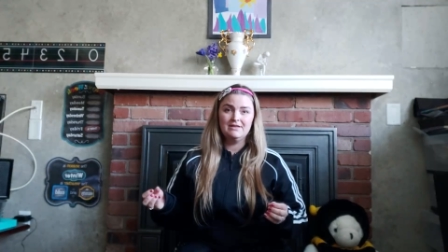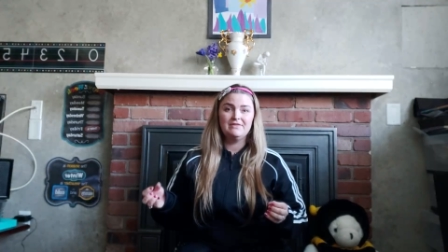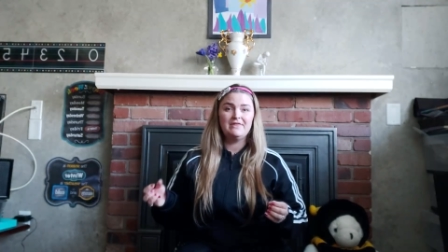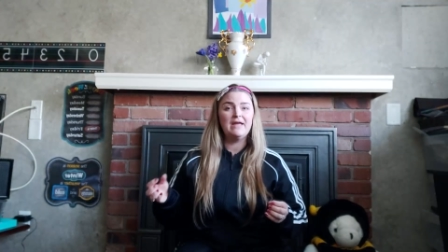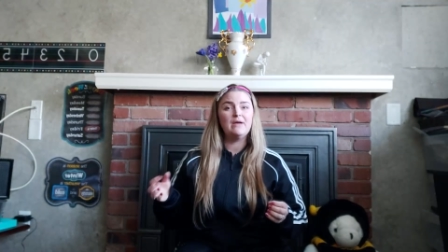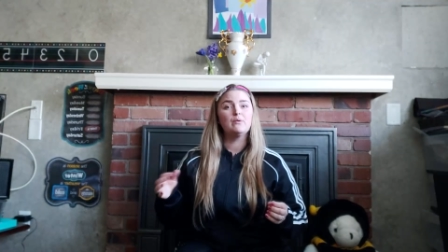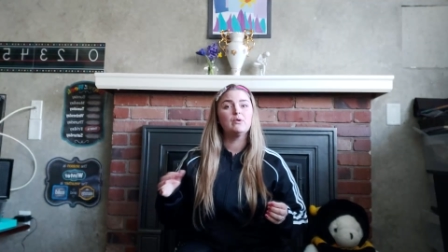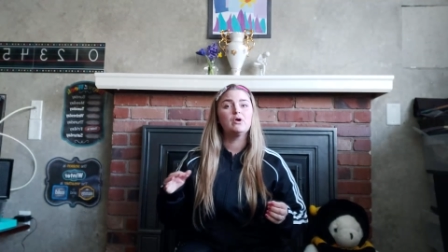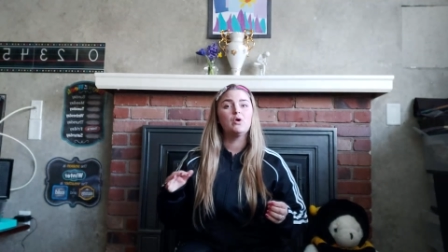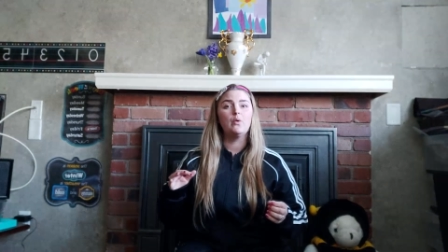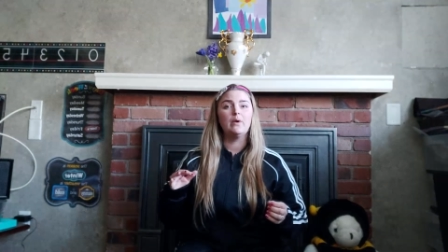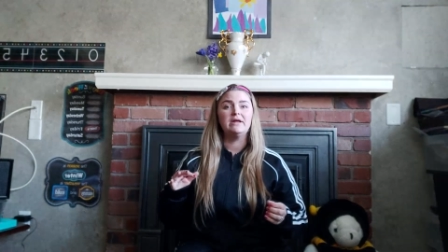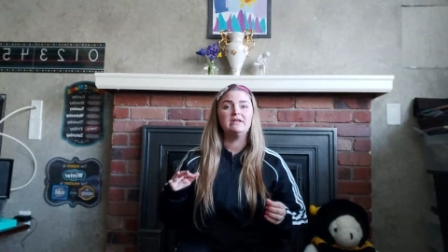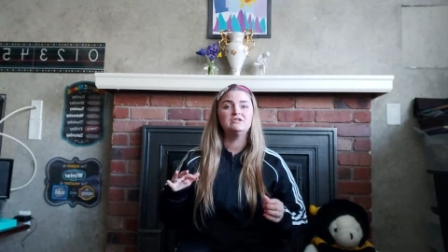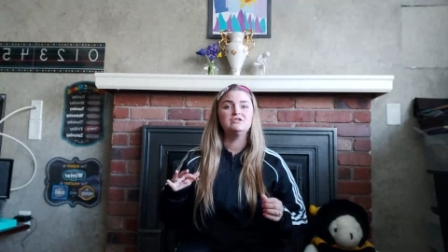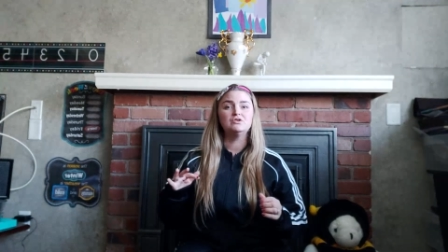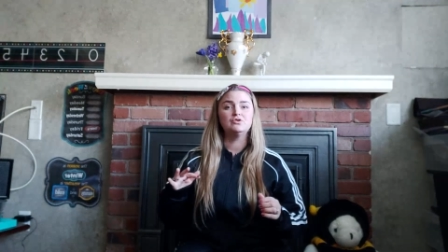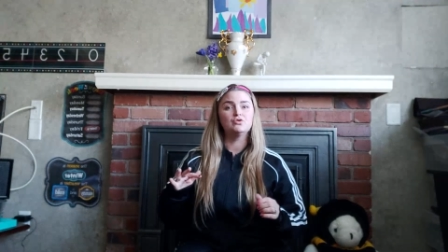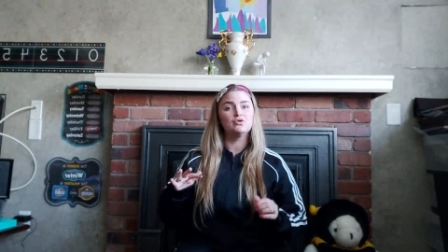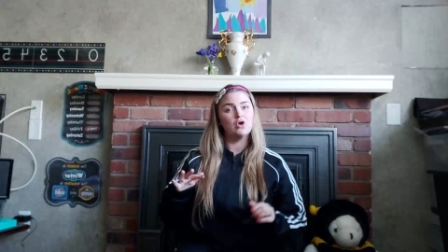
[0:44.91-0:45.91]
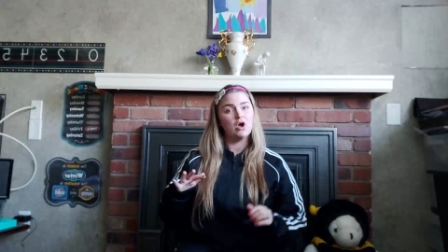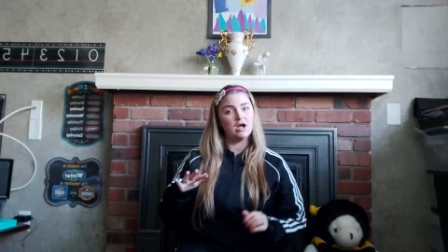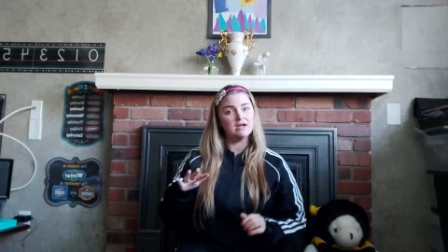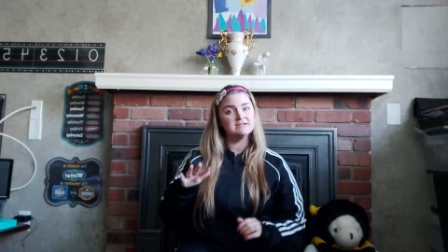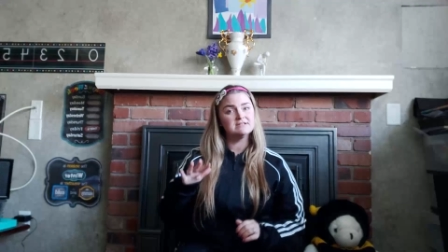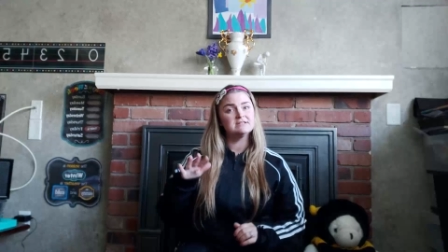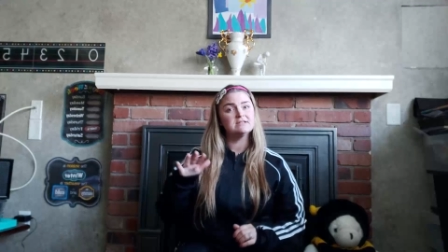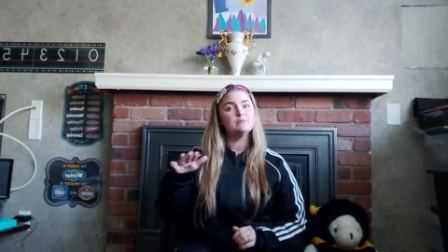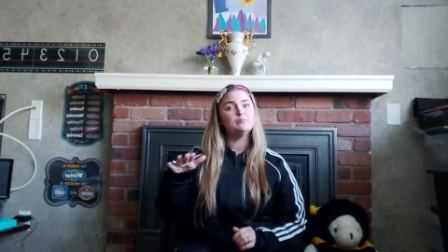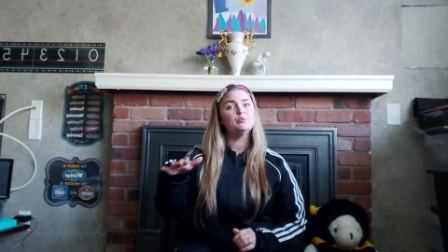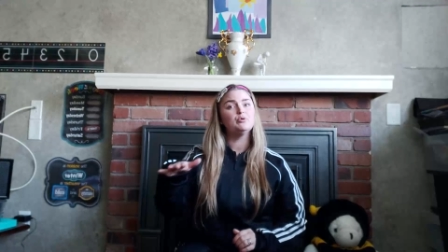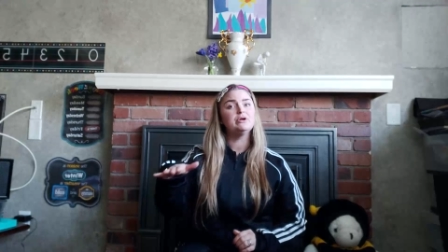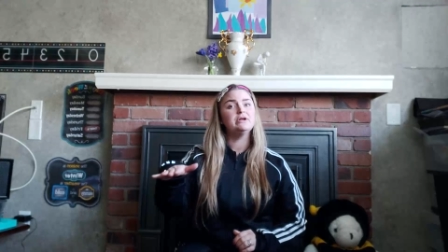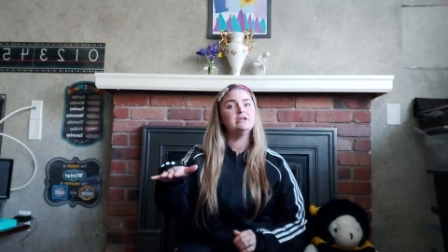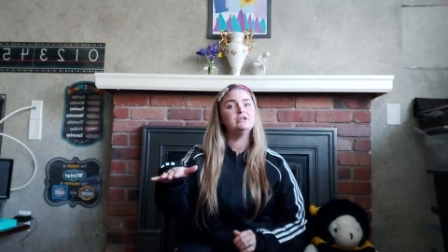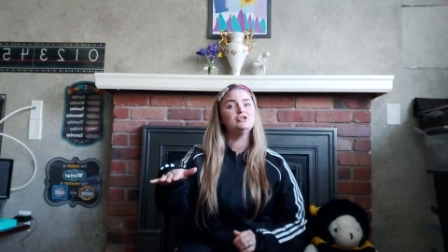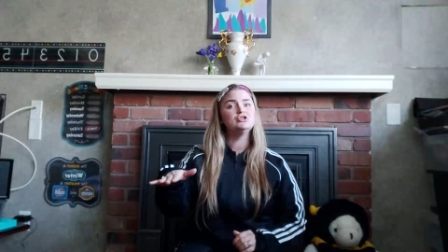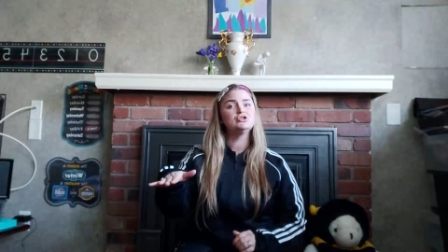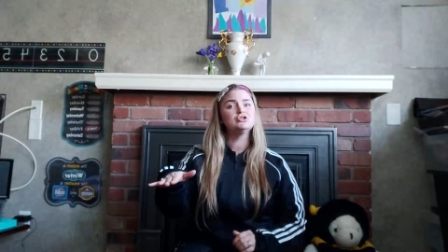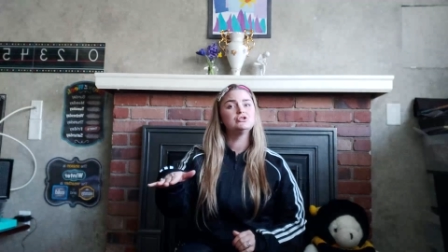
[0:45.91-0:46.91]
they were going to cross the
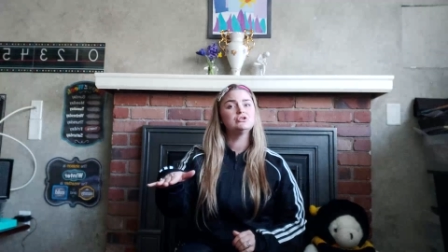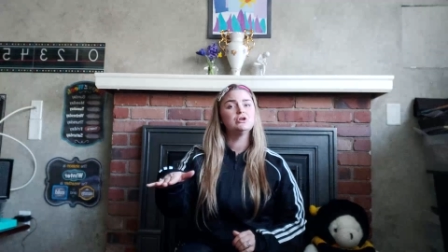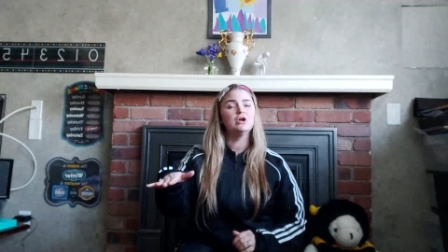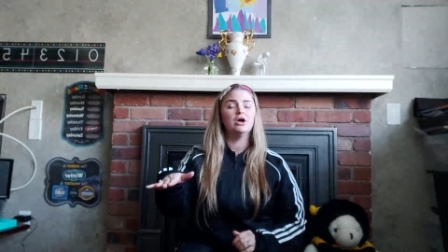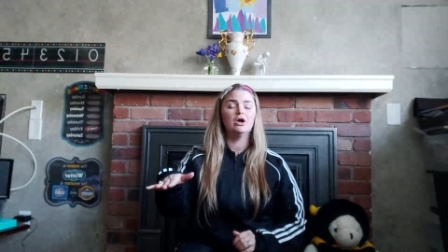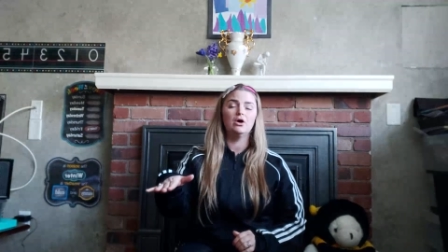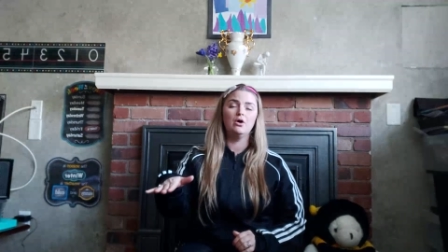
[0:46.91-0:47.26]
bridge